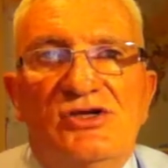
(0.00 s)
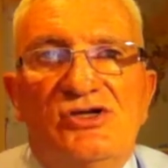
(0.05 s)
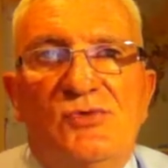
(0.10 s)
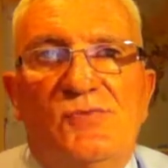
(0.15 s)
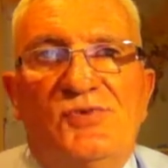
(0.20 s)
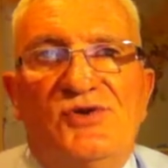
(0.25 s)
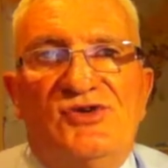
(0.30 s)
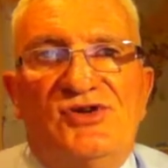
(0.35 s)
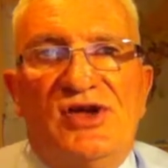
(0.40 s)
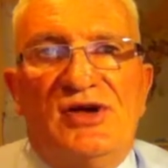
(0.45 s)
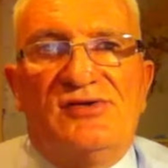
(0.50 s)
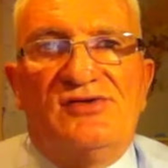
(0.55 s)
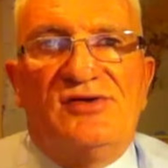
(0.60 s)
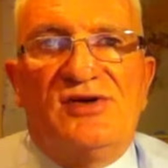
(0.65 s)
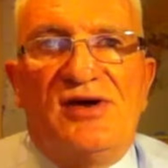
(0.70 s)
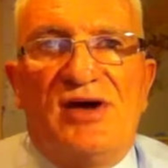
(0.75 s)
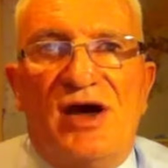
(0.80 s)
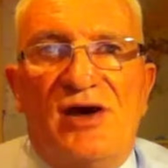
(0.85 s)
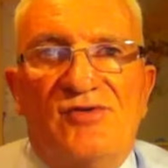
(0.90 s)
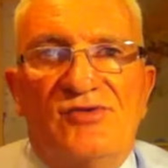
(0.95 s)
to
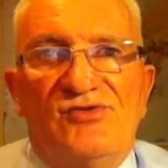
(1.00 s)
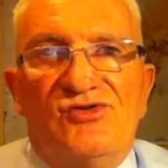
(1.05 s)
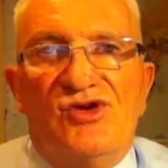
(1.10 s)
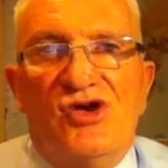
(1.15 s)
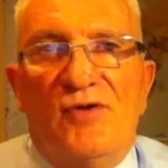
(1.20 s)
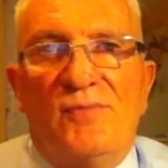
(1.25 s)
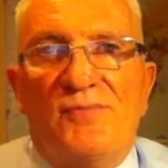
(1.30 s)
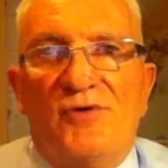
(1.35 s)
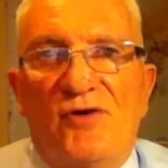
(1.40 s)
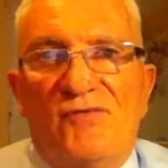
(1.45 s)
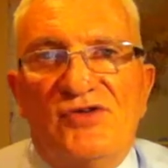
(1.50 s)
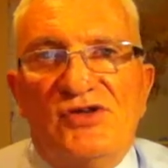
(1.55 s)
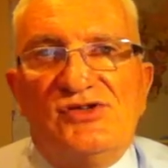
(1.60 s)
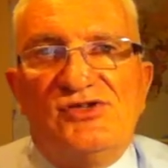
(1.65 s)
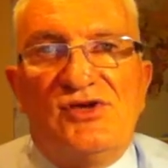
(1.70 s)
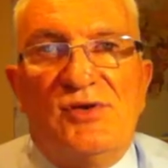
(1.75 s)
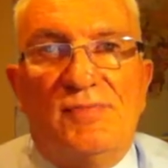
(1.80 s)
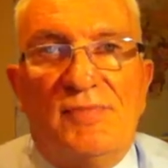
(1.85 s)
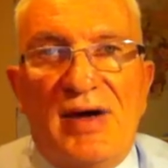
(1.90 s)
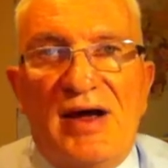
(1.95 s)
predict current year
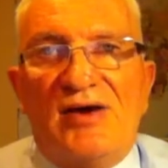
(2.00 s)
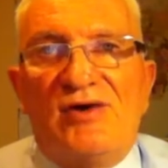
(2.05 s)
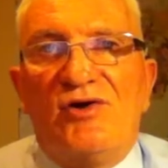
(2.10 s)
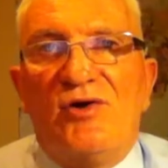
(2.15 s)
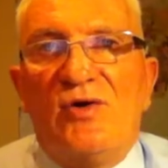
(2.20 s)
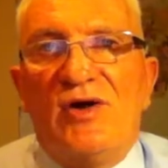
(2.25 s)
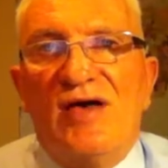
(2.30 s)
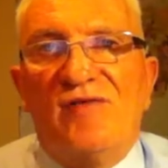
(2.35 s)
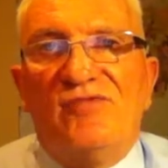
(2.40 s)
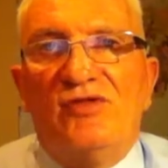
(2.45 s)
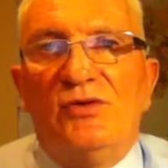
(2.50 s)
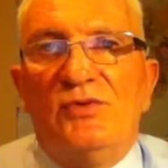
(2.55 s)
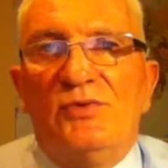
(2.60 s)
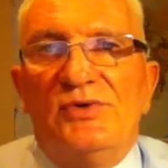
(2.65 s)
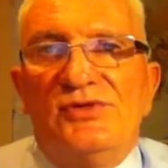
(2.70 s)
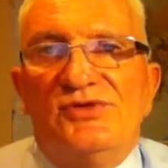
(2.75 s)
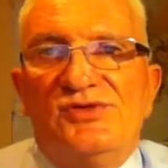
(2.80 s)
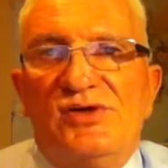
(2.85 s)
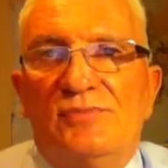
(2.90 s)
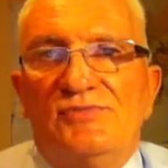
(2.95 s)
profits at macro level
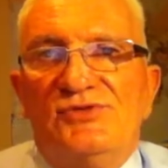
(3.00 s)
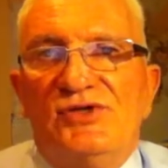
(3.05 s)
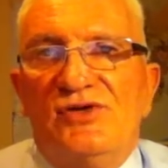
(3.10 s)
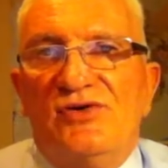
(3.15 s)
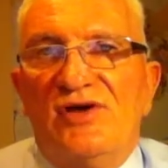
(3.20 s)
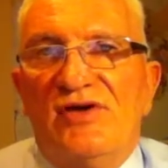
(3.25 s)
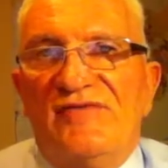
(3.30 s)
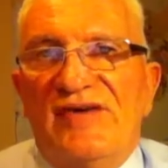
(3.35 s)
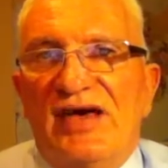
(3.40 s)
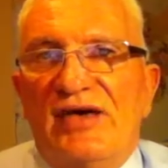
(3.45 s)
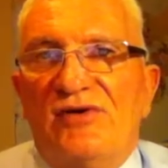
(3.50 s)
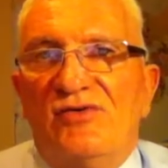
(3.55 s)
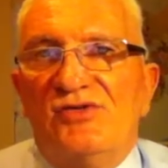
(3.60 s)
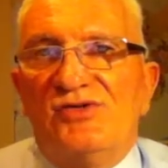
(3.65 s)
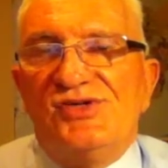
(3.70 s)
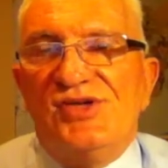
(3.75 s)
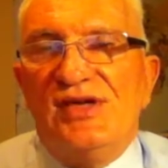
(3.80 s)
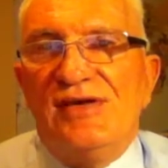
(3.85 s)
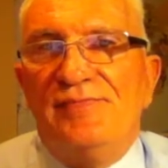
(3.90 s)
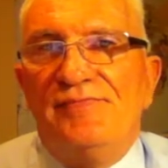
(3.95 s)
with some degree of
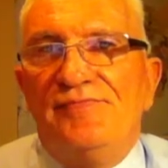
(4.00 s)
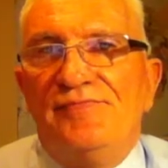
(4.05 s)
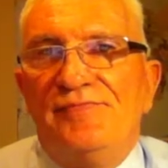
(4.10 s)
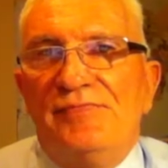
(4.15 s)
accuracy.